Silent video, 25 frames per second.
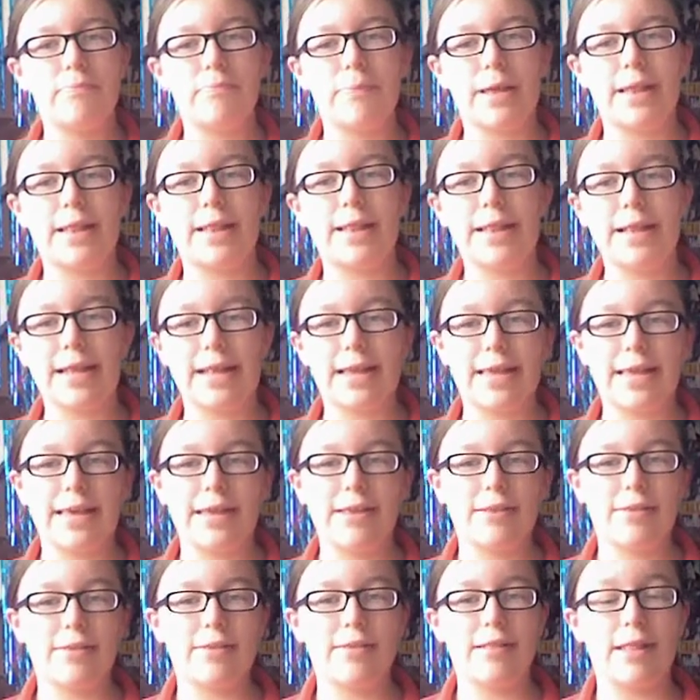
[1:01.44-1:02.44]

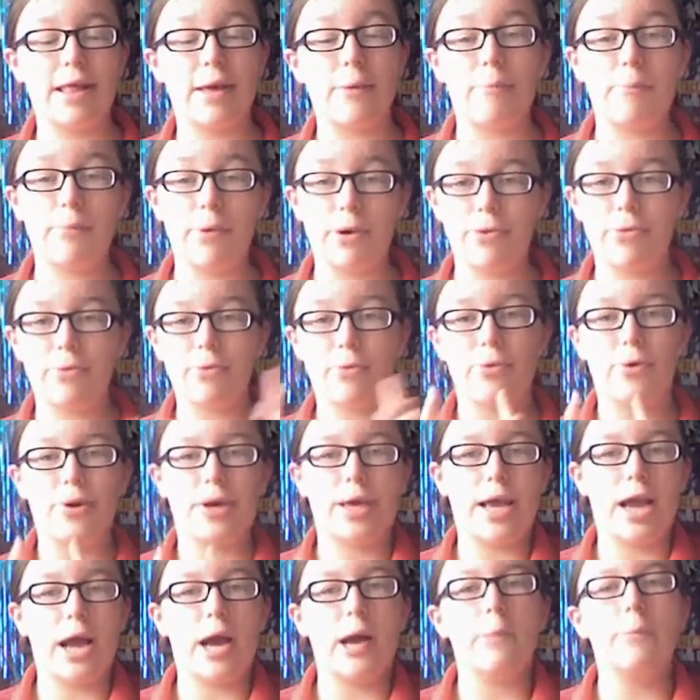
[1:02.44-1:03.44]
basically they're both
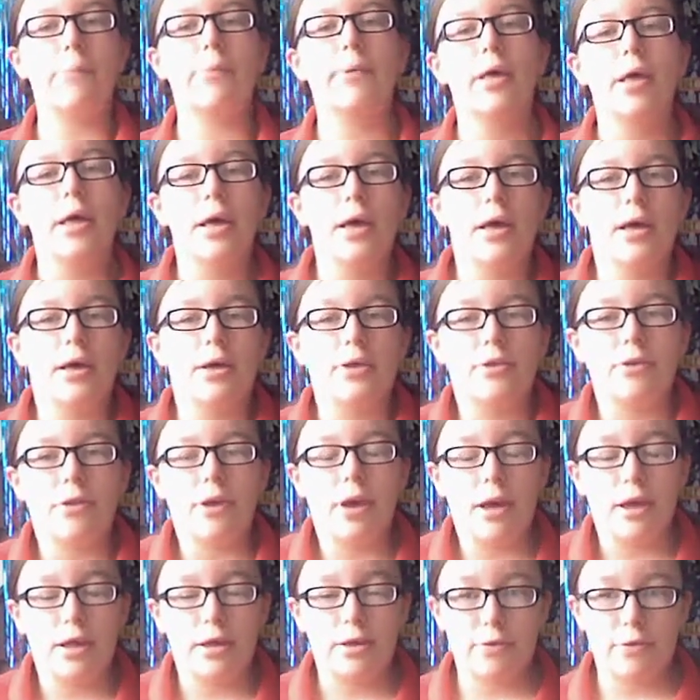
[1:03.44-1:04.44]
walking up
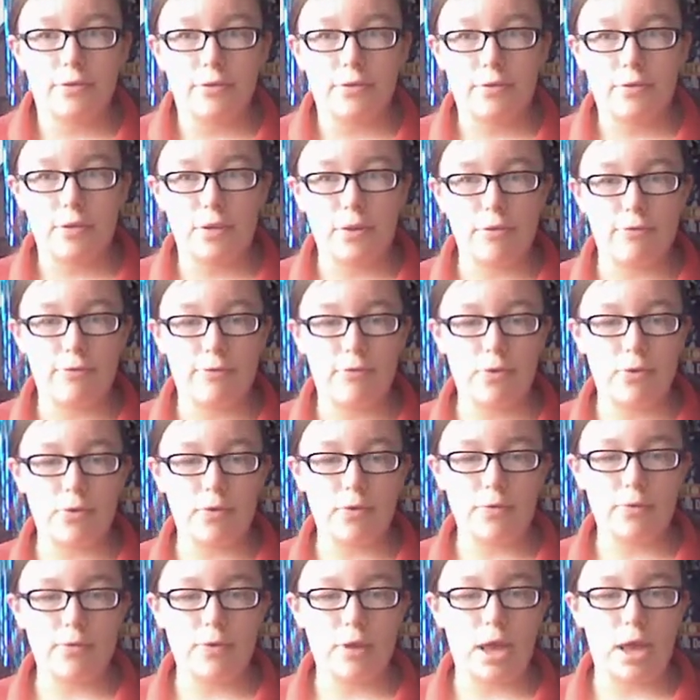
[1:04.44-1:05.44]
to see the
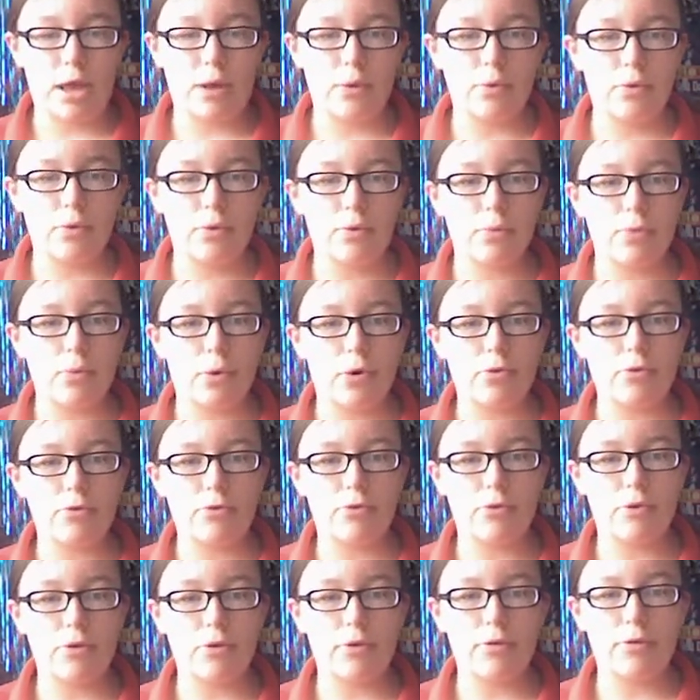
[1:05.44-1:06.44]
falls, and
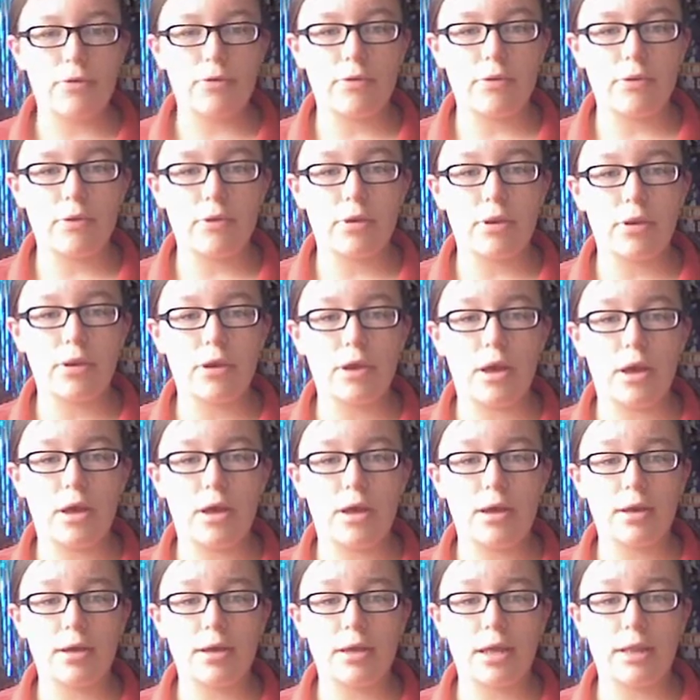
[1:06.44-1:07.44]
Watson
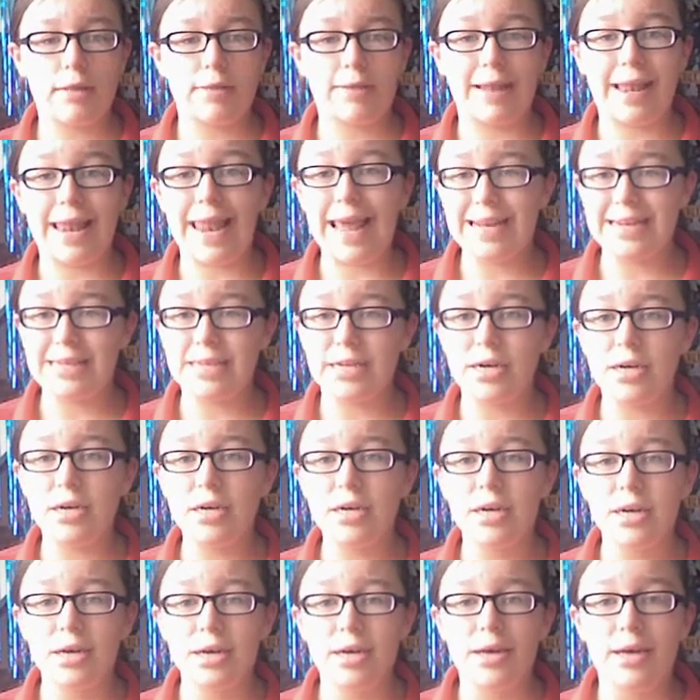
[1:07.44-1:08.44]
gets a
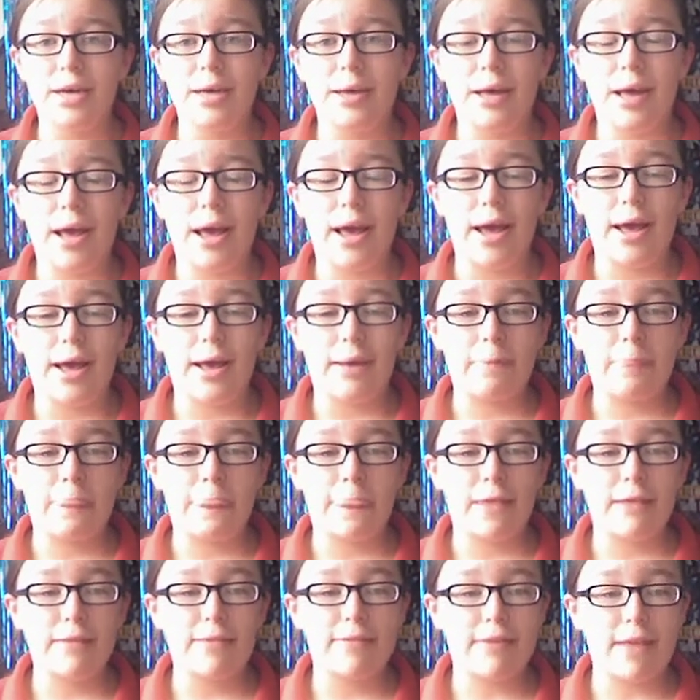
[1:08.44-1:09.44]
letter
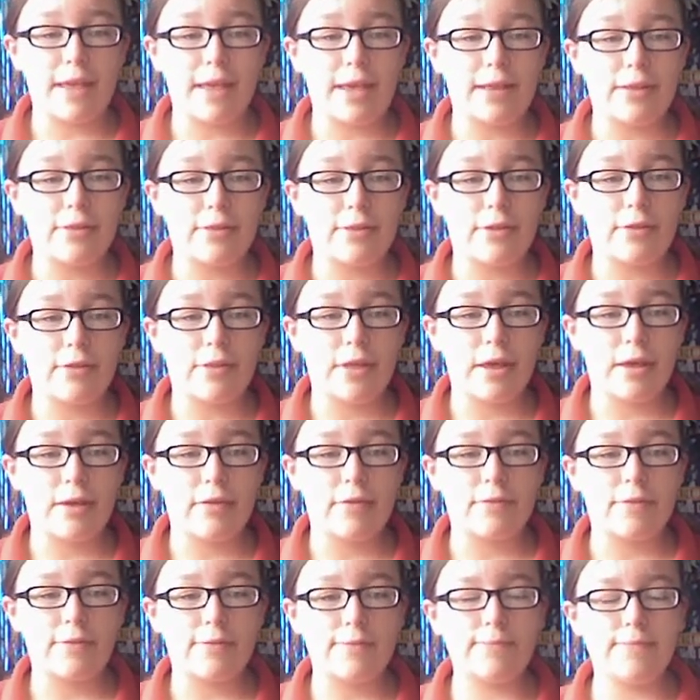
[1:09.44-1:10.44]
saying that
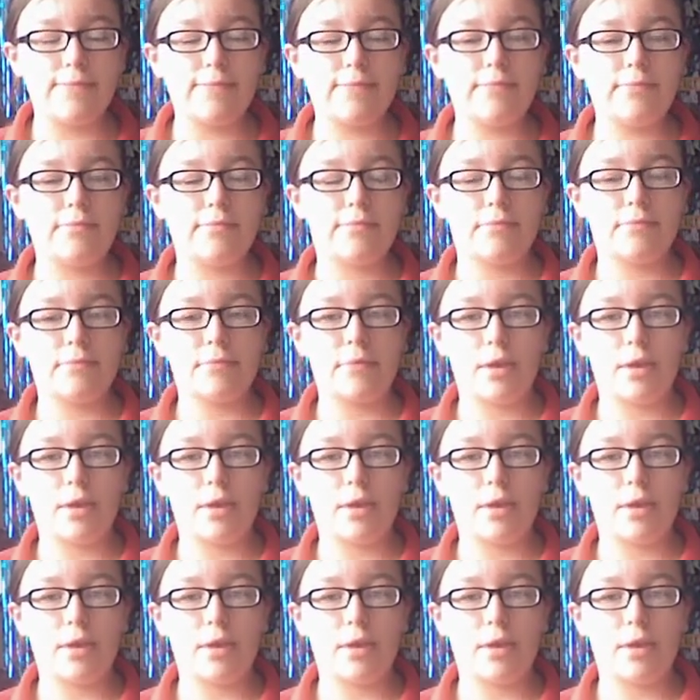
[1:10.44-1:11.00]
there's a